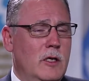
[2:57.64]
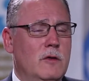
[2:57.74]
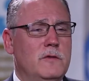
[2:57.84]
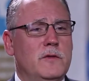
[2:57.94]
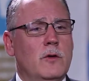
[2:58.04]

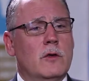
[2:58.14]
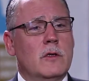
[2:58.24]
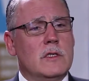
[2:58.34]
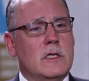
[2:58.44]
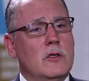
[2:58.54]
for
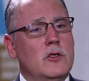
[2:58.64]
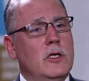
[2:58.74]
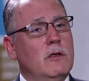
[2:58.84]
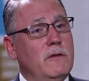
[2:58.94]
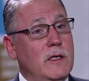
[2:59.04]
such
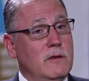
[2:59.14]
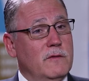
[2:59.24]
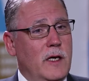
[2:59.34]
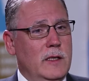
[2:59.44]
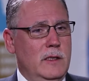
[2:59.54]

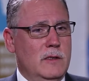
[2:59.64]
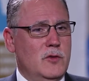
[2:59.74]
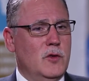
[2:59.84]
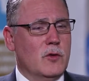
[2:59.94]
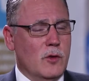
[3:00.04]
innovative ideas
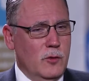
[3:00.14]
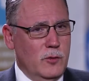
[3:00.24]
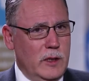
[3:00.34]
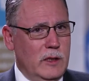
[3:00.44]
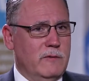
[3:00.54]
to grow
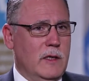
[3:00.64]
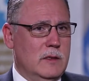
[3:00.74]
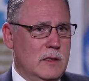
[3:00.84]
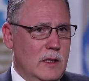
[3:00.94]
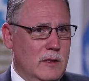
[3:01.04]
in
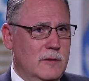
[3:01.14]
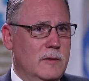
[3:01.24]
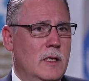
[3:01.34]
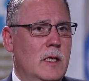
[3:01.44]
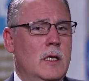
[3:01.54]
Afghanistan.
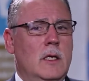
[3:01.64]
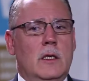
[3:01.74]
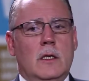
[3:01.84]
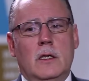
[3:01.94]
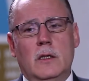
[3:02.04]

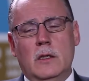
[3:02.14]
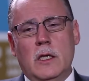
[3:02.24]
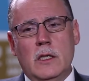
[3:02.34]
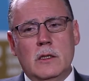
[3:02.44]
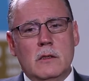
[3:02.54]

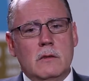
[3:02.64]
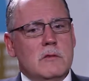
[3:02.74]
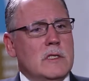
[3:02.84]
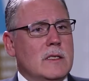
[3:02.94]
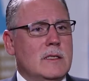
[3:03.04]
In
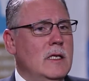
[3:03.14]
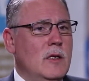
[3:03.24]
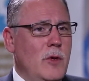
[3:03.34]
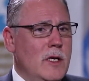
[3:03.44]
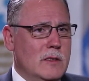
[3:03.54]

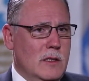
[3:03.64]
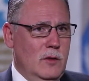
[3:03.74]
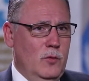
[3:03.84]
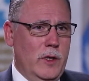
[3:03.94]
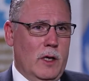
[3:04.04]
sustainability,
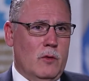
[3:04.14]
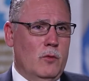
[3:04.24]
we are